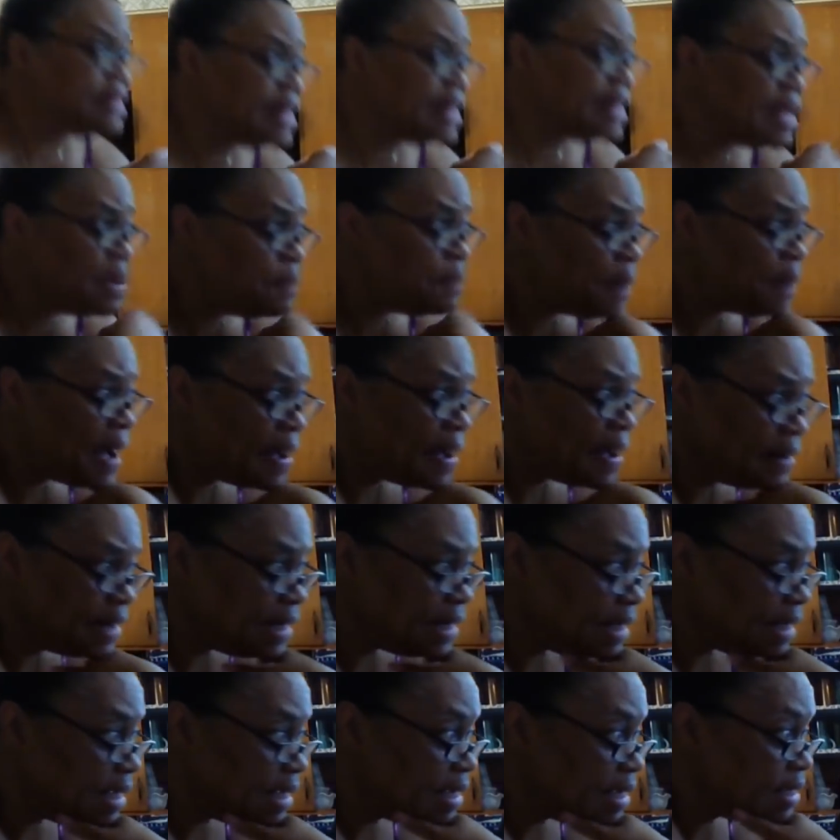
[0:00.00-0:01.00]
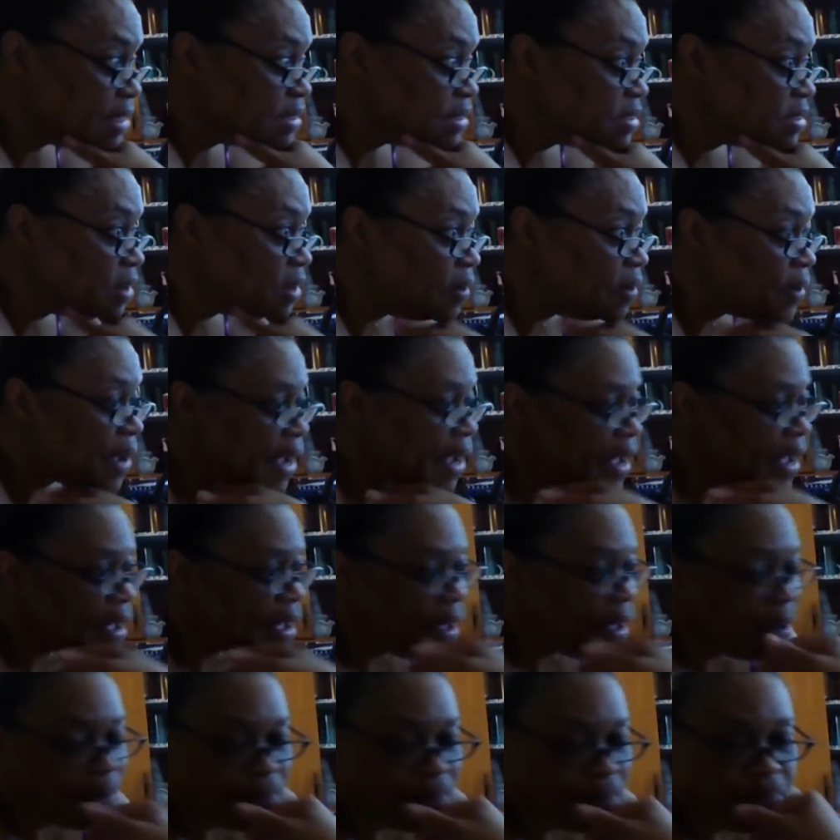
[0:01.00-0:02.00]
thing about it is,
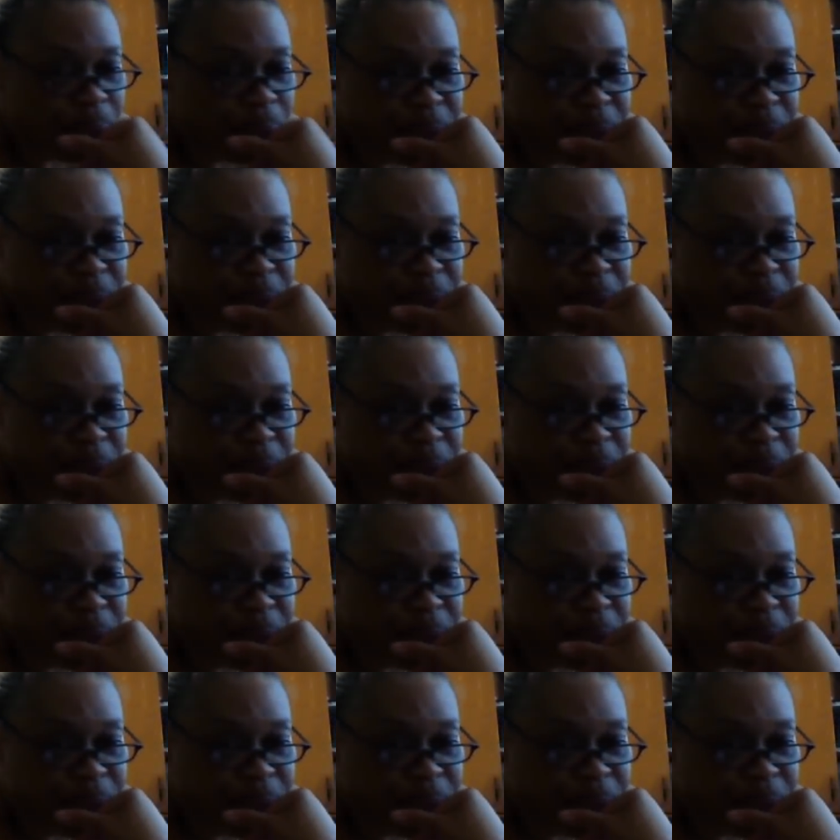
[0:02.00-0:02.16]
okay,